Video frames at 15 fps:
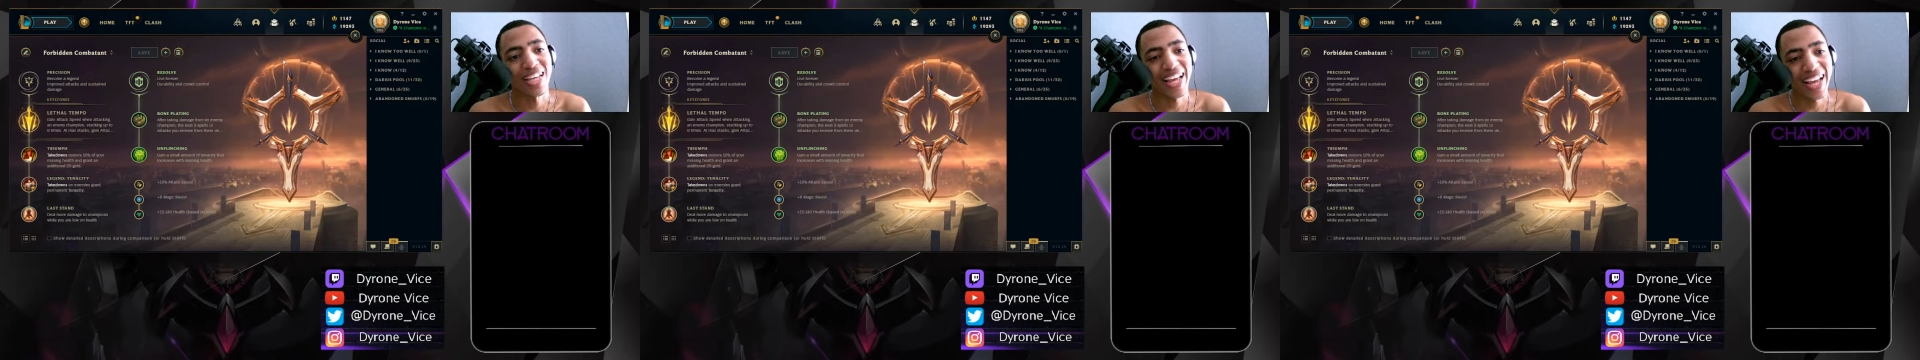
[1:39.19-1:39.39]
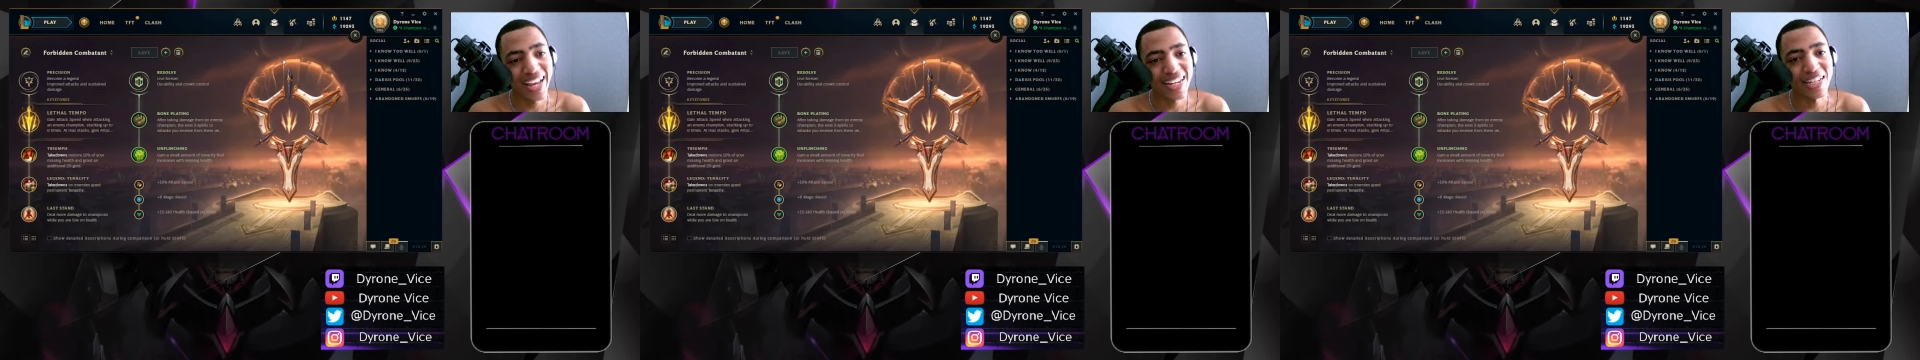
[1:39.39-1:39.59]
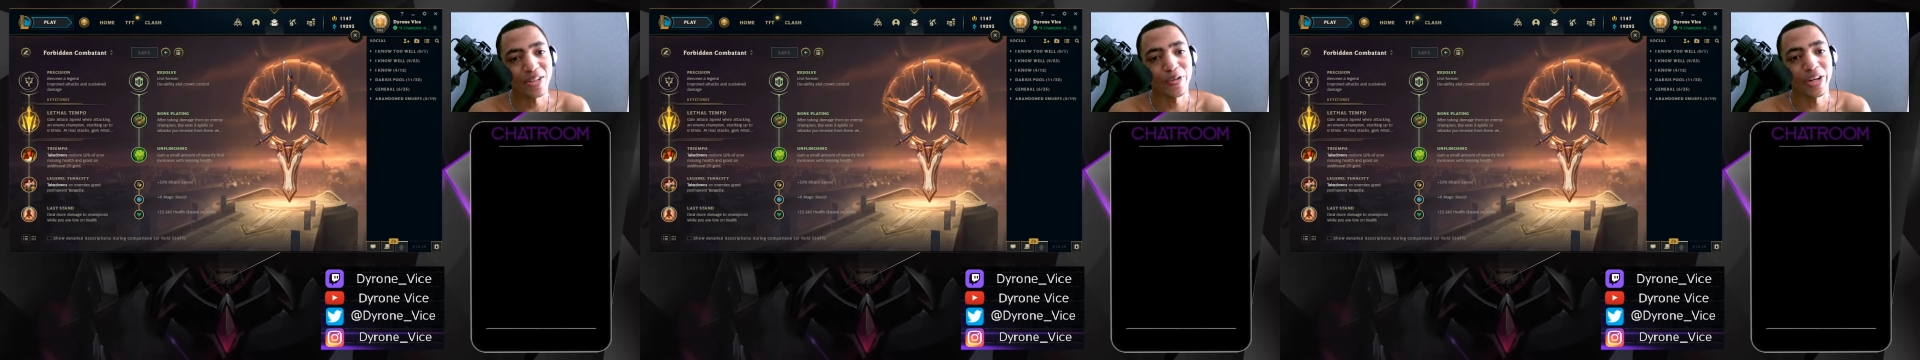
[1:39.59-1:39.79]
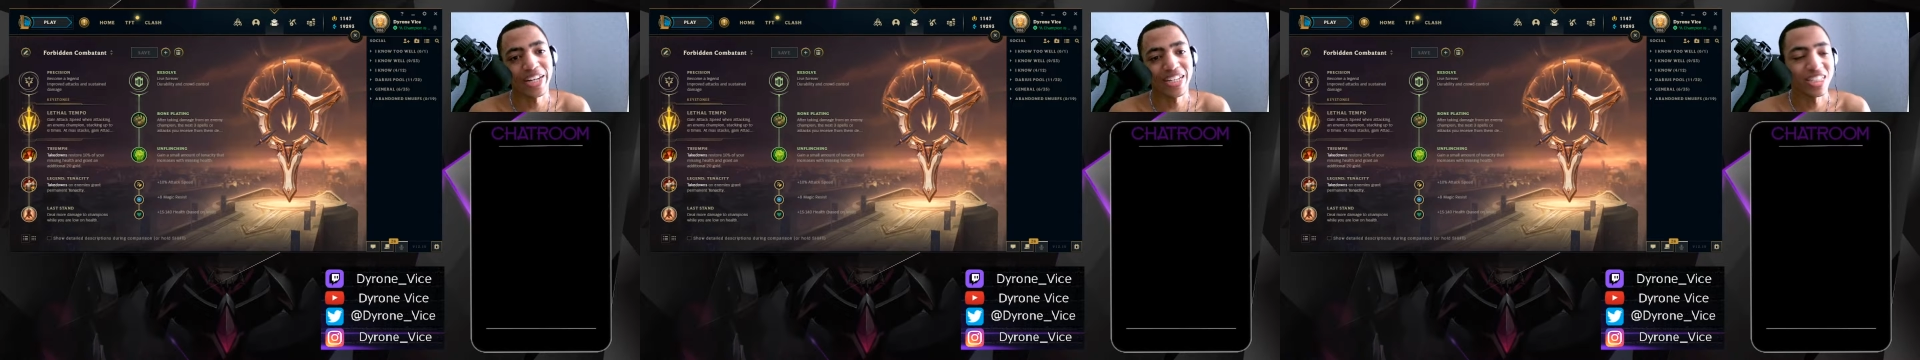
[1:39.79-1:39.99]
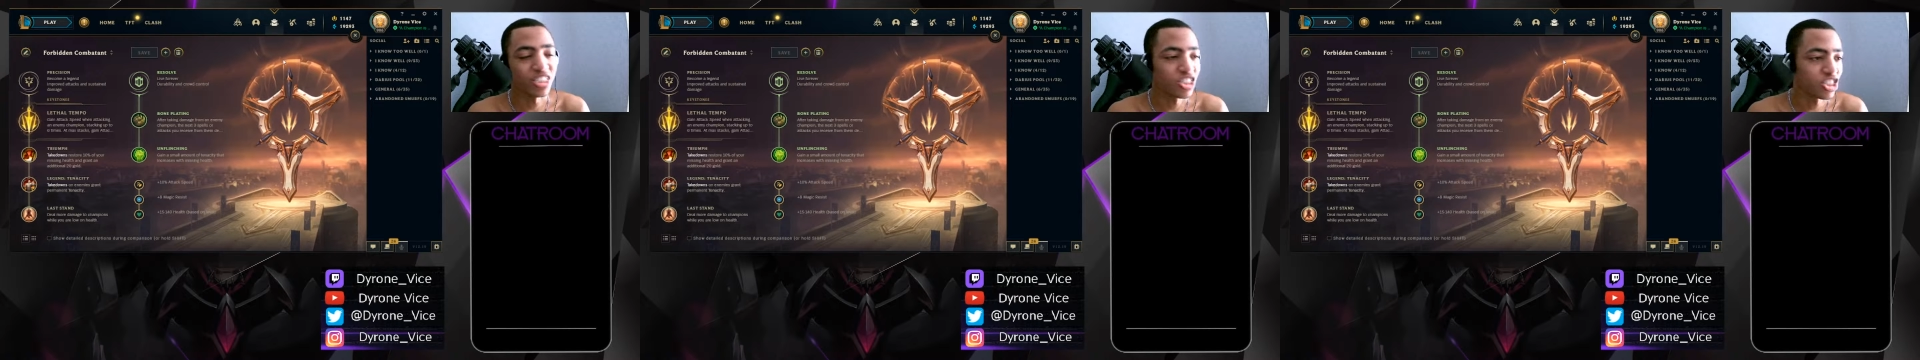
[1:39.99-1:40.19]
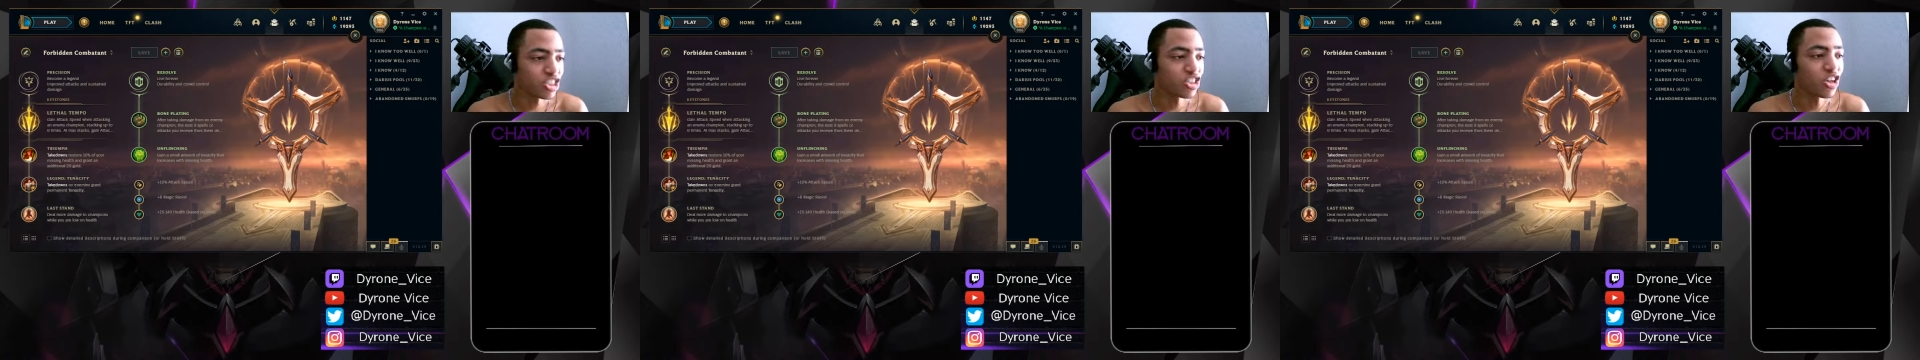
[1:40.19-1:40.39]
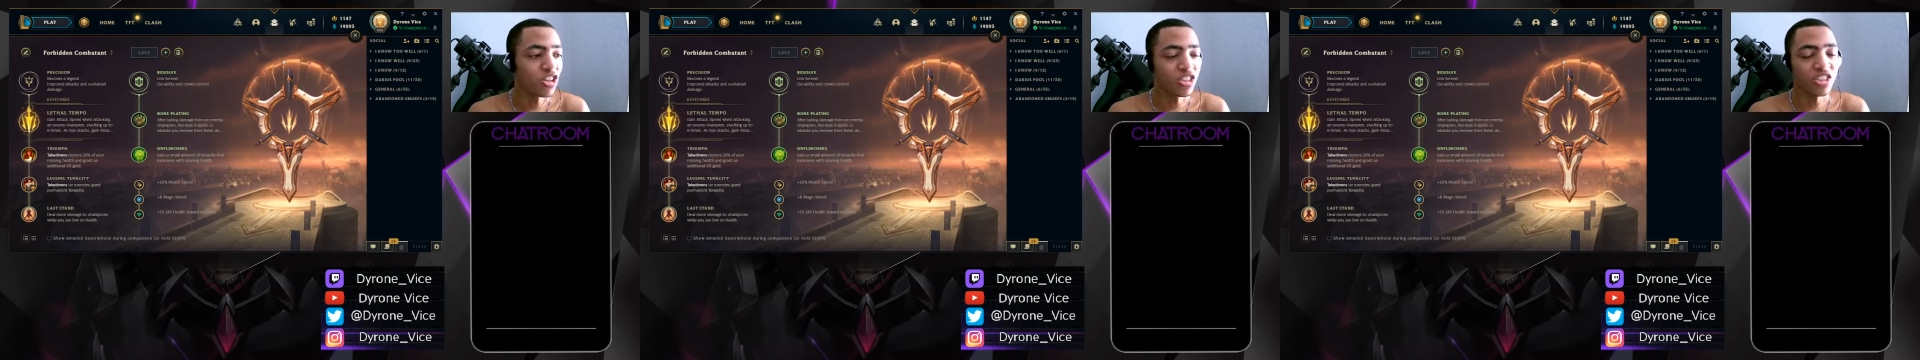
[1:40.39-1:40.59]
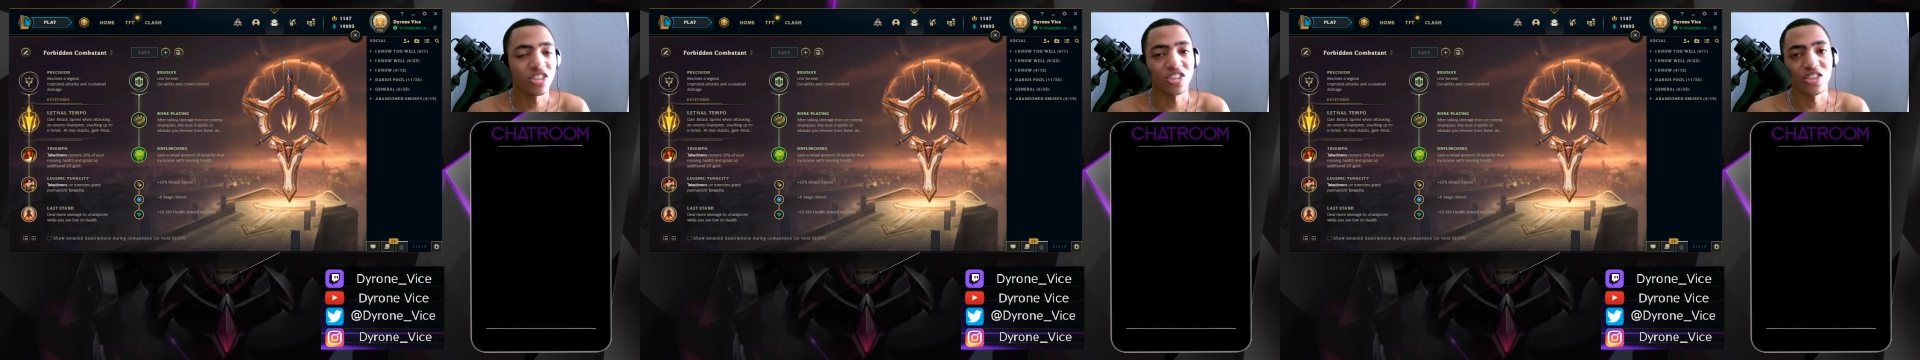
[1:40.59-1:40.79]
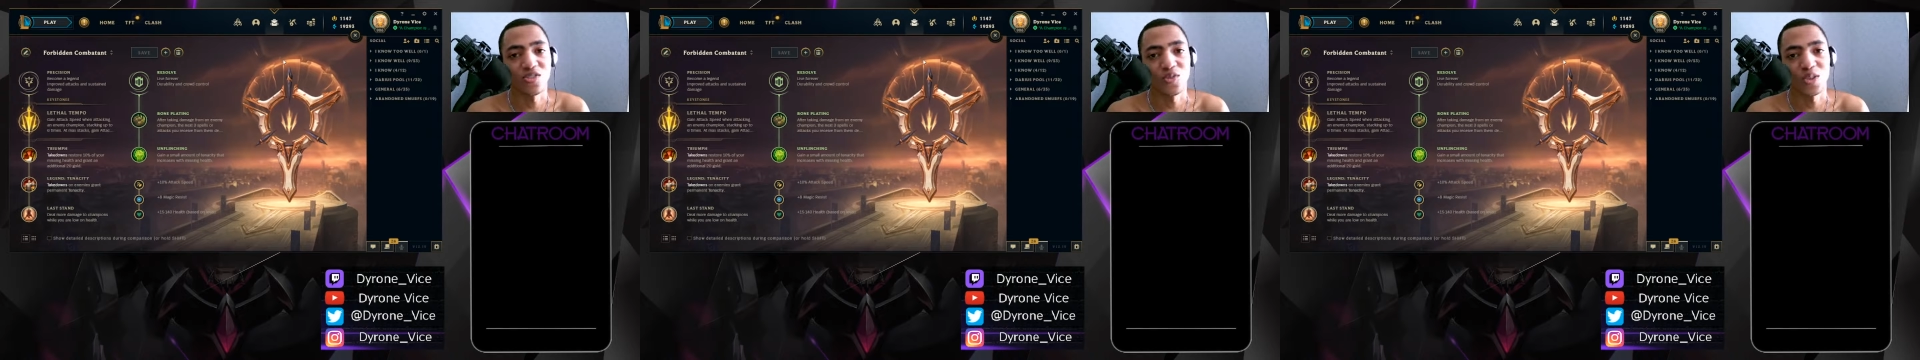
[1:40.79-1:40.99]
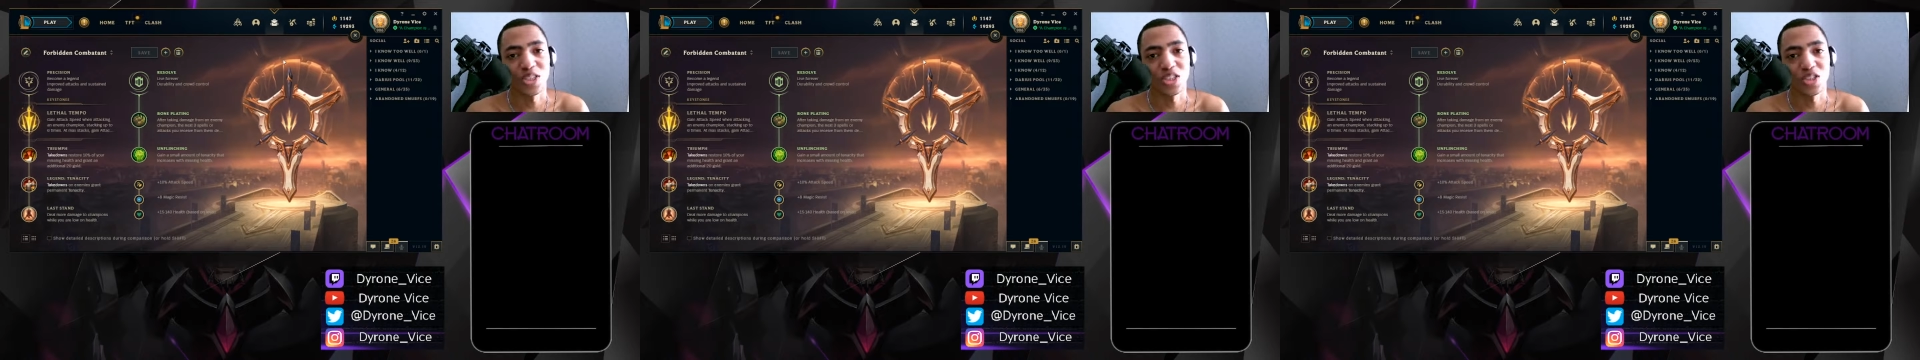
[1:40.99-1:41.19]
Anyway, it's just an alternative
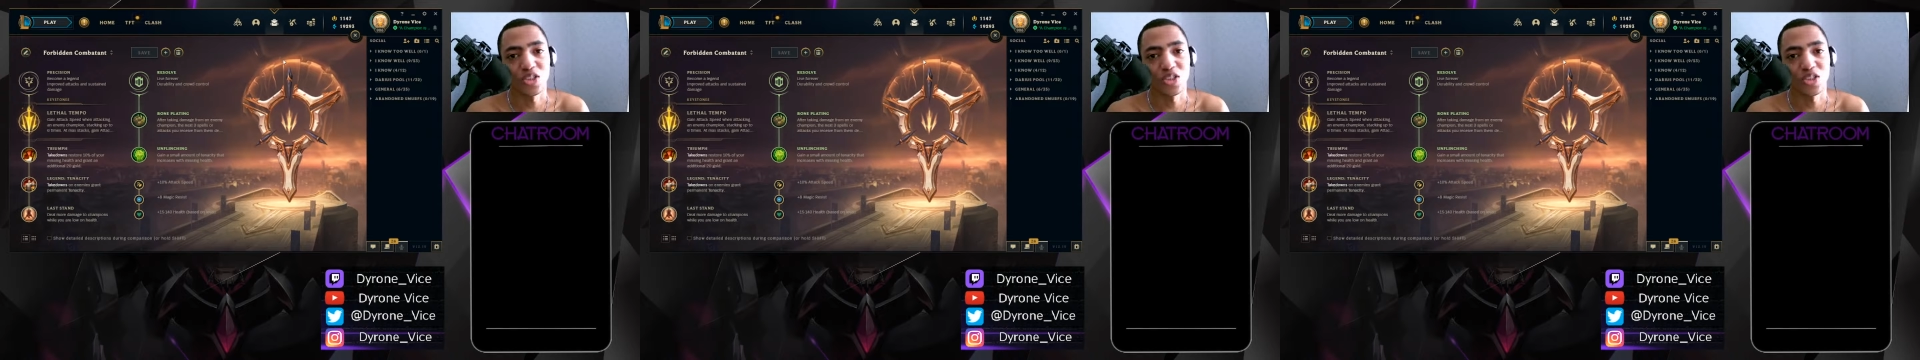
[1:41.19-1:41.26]
way to